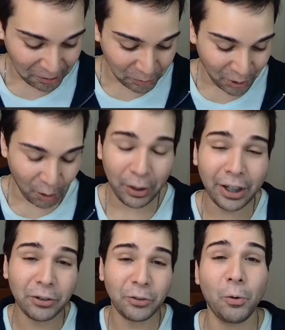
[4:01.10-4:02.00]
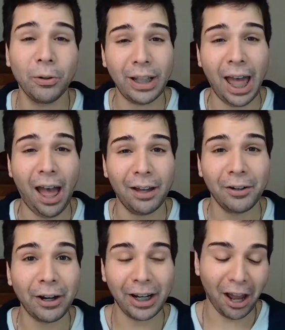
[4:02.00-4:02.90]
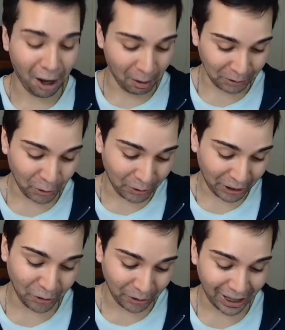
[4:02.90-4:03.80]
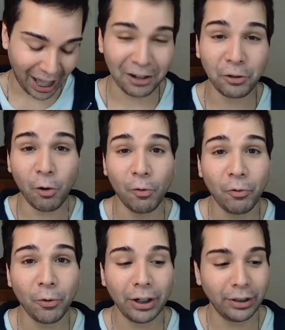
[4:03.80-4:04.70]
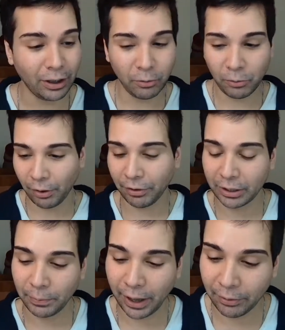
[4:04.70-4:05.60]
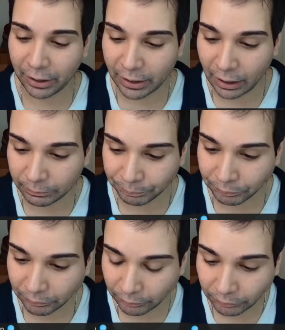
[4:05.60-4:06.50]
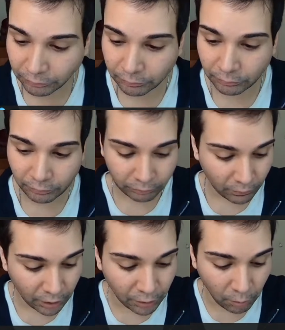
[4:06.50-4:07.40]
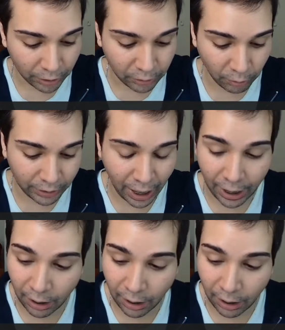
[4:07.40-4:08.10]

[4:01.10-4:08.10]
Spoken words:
don't ignore that, right? Don't ignore that. Go for it. Oh, I forgot to put Aries. Don't ignore that.